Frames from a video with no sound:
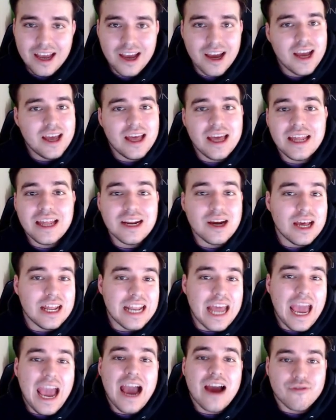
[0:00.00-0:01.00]
an
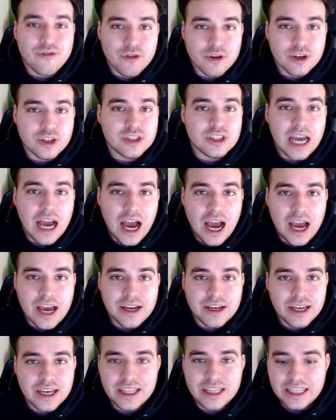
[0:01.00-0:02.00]
average guy
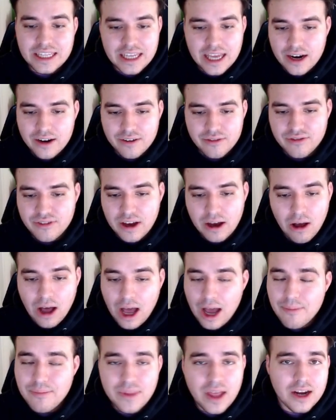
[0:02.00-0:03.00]
in the NFL.
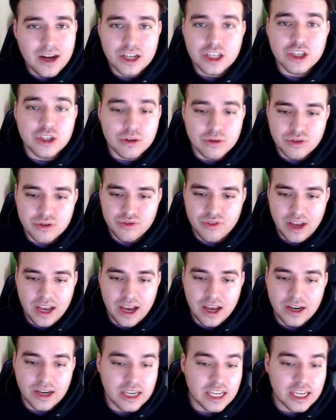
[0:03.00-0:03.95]
I'm not a huge fan.